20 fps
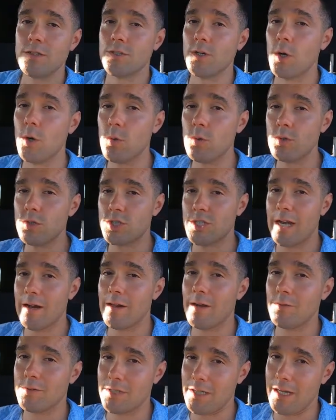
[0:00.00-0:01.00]
So shout
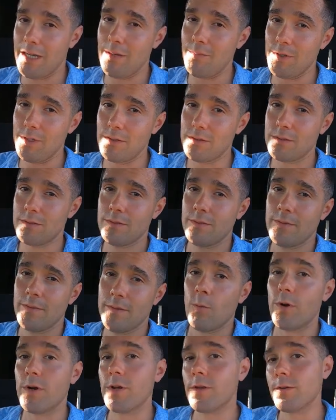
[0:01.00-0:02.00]
out to Amy's.
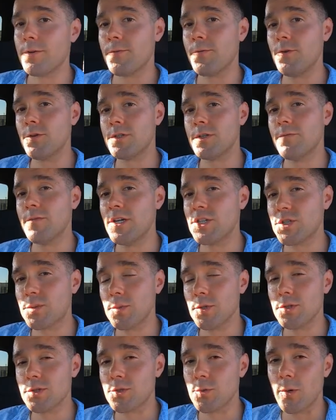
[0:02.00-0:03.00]
What other fruits and
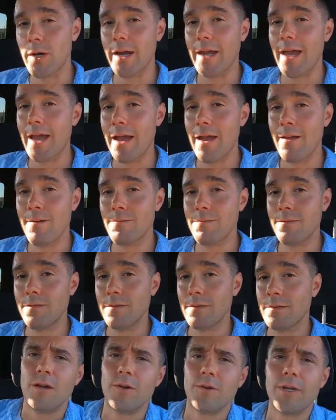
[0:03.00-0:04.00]
vegetables do I have?
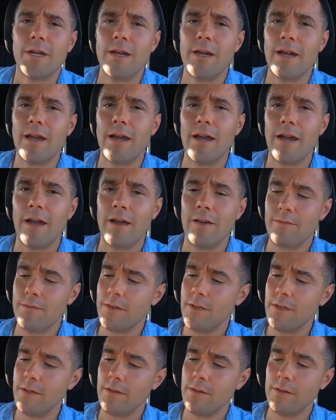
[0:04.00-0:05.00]
Okay, I have
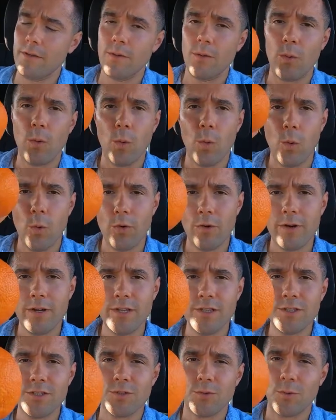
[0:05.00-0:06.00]
an
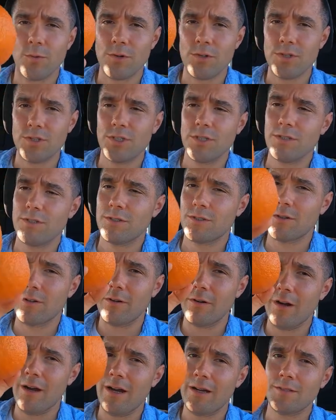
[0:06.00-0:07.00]
orange. Oranges
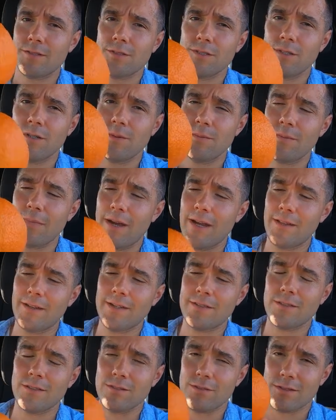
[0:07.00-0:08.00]
are awesome. I
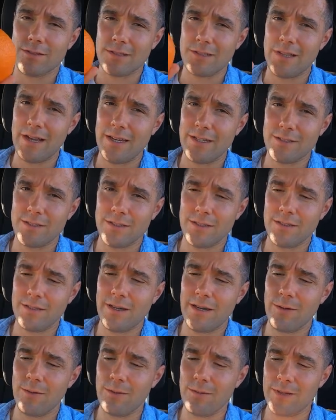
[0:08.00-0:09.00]
like to slice it.
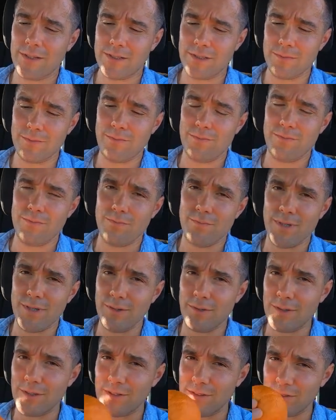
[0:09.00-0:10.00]
I don't like to
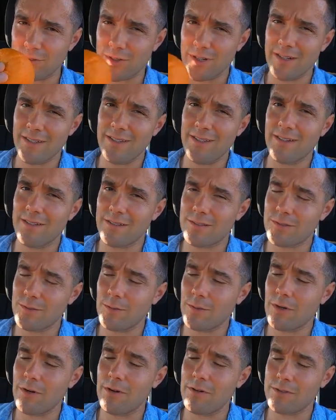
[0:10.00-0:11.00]
peel it and try to eat it. It's
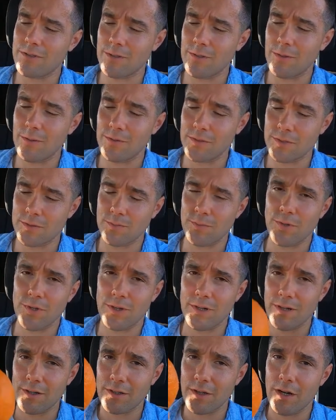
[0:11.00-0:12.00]
too hard. So just put it
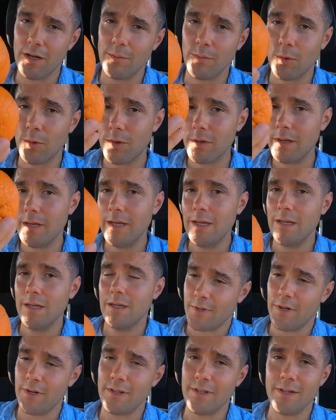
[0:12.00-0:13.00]
on a cutting board,
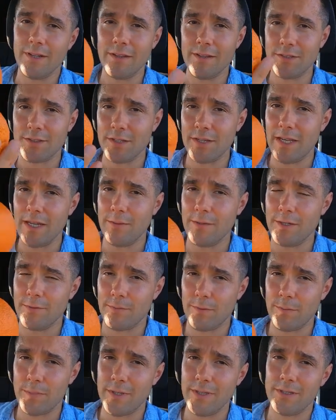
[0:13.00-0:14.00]
cut it into eight
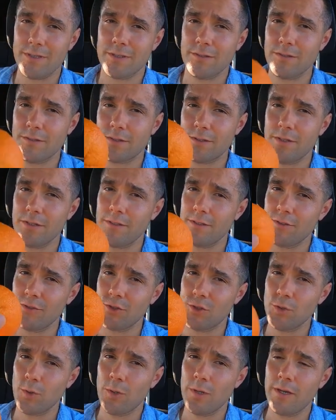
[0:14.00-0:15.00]
different pieces and
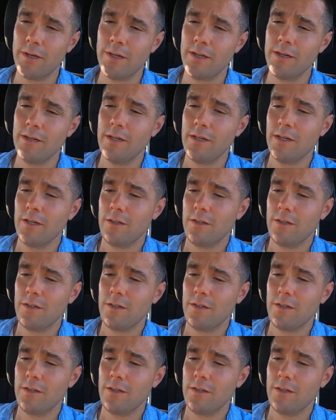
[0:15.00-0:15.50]
enjoy.